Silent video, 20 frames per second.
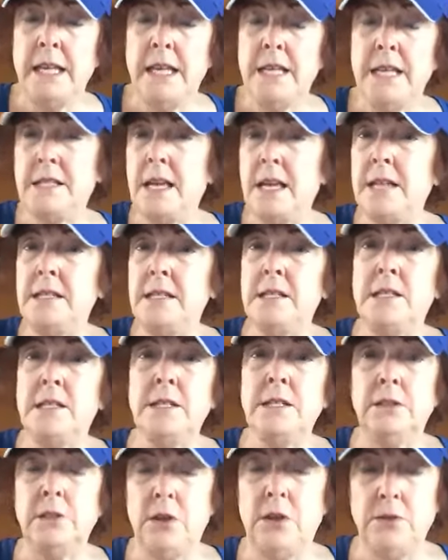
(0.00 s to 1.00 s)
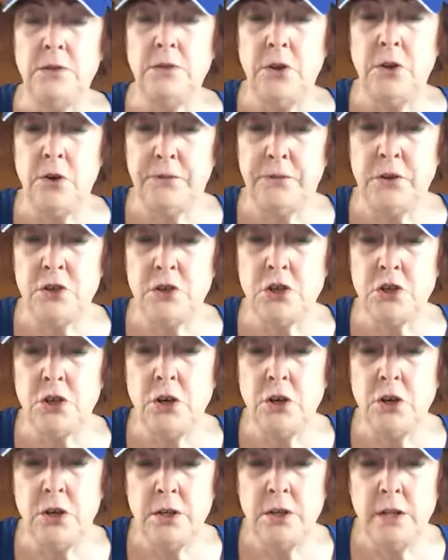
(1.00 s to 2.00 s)
I guess I still don't know
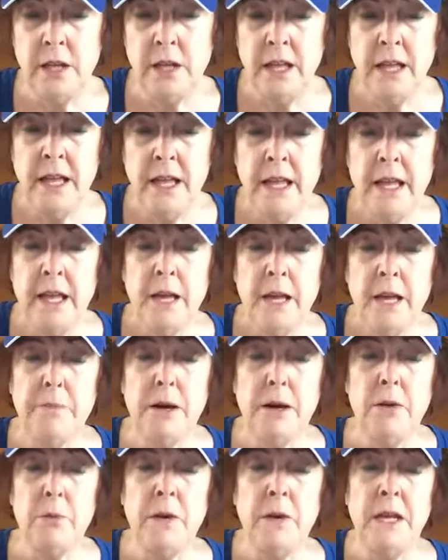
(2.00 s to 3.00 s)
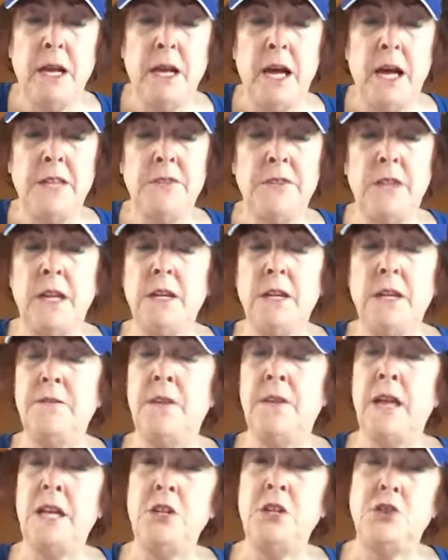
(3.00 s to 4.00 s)
for sure. But when I
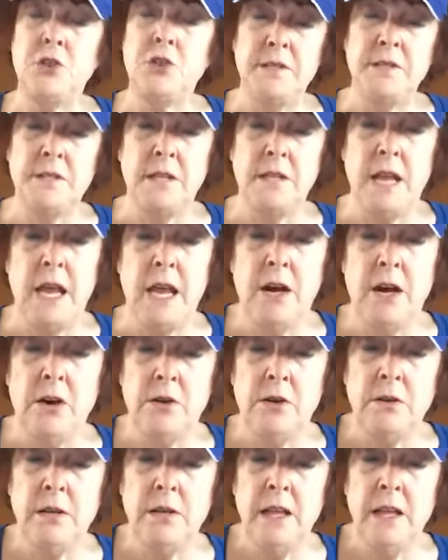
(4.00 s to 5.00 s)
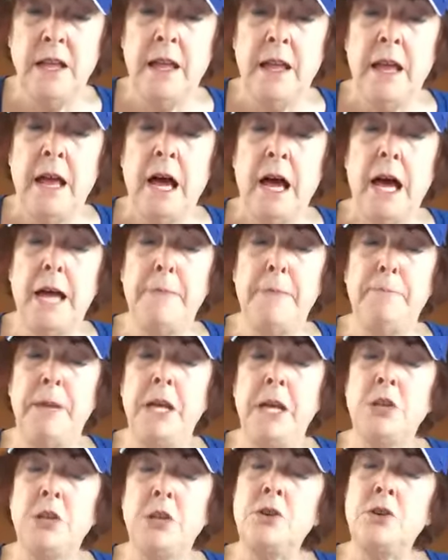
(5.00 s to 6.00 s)
think of angels now,
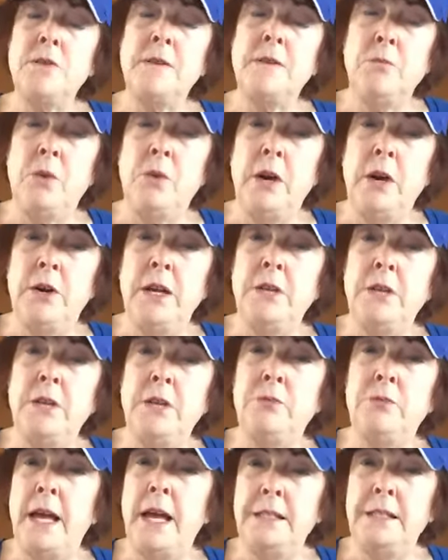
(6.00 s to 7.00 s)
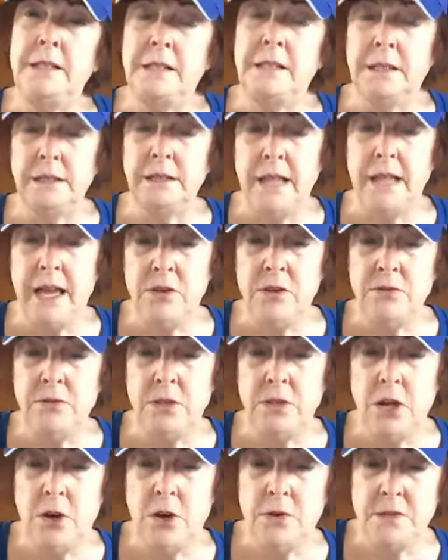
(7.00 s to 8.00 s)
I picture them wearing red
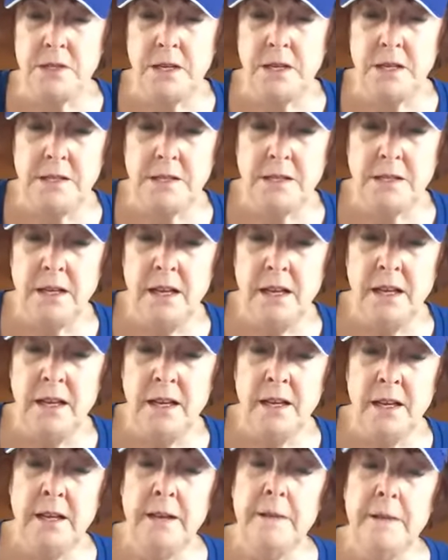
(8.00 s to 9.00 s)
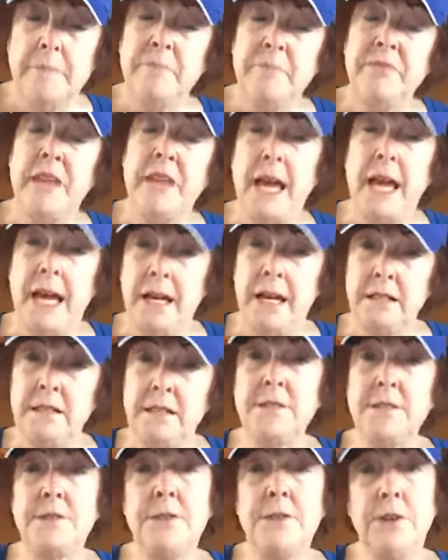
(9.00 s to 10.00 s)
clown noses.
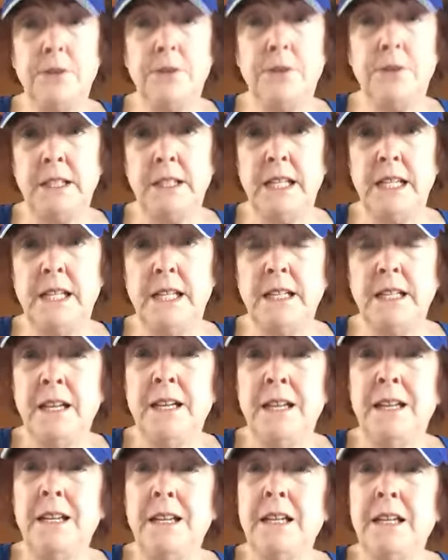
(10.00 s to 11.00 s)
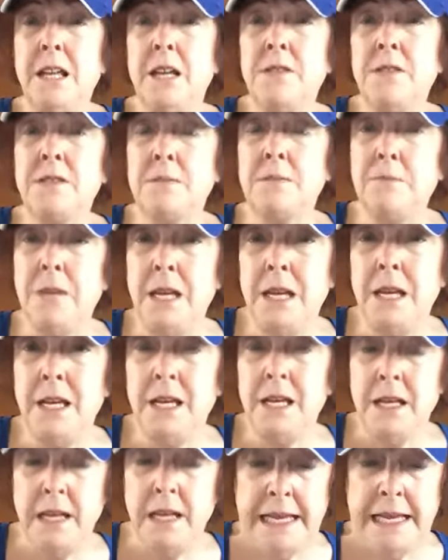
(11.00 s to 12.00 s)
That certainly gives
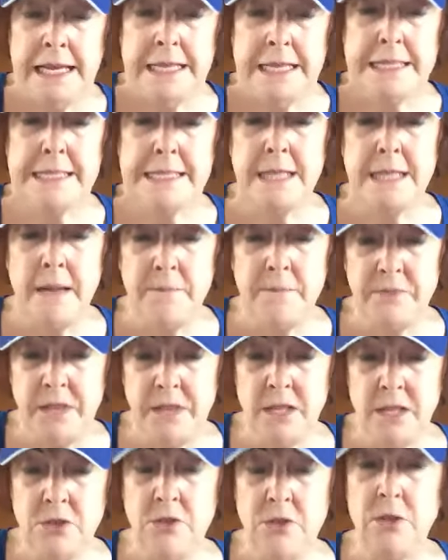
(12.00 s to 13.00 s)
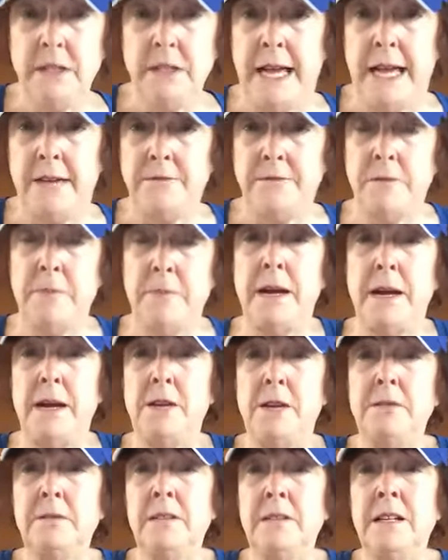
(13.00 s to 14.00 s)
me something to laugh
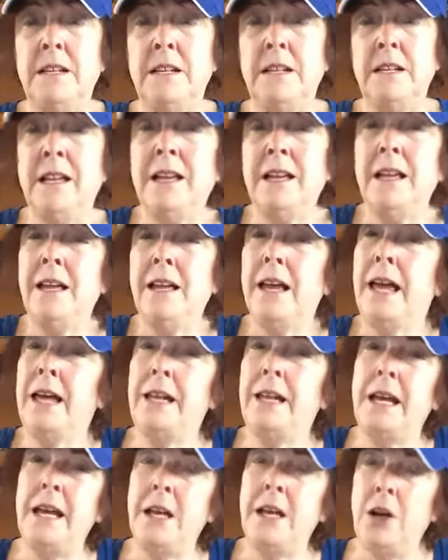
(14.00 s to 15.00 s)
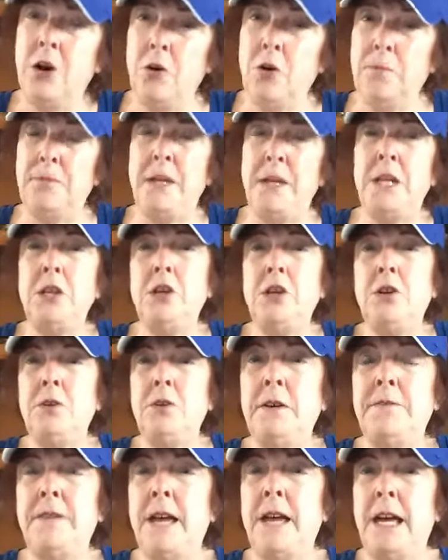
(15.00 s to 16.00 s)
about. And I hope that you
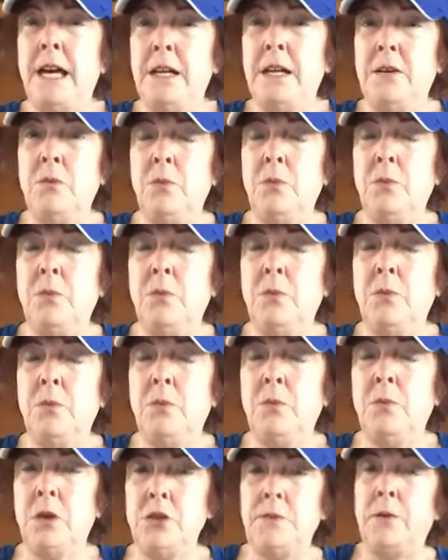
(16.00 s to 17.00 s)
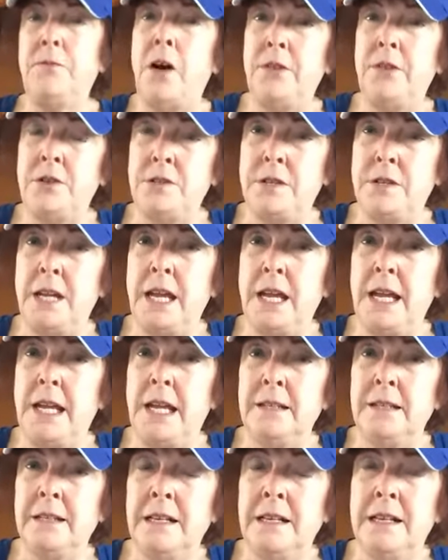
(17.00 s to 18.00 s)
had a wonderful Father's
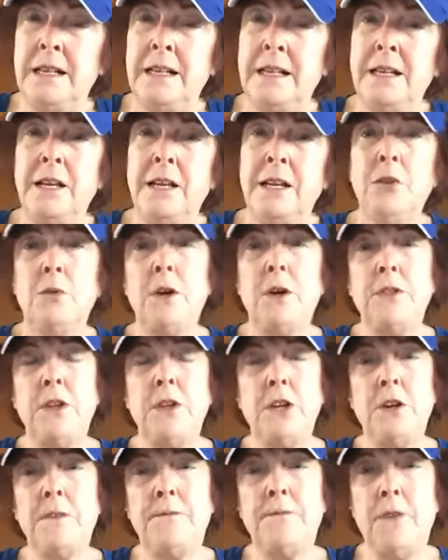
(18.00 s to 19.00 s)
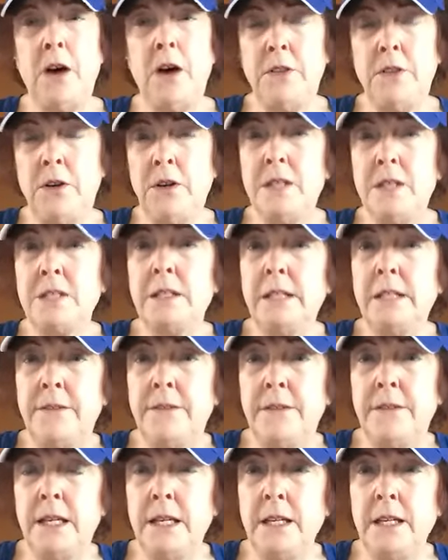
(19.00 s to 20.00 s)
Day, whether your father is
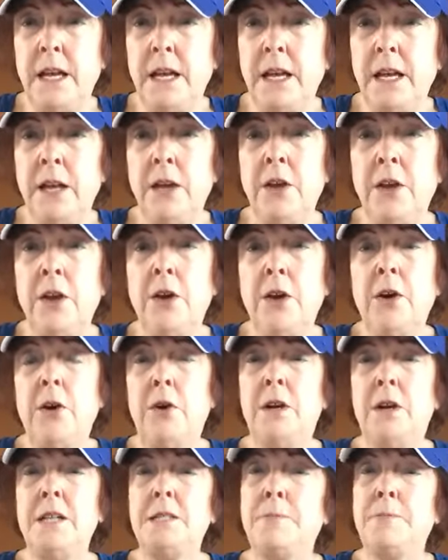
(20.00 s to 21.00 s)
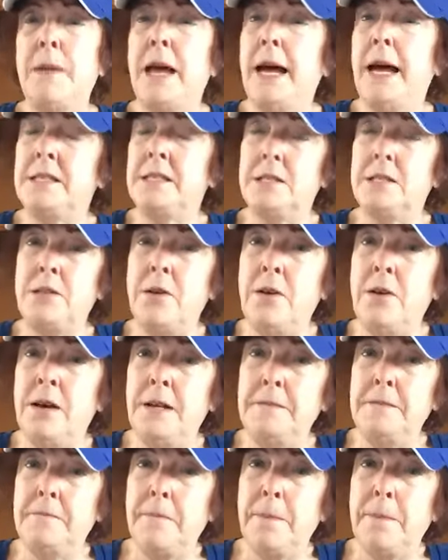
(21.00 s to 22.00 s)
living or has passed on.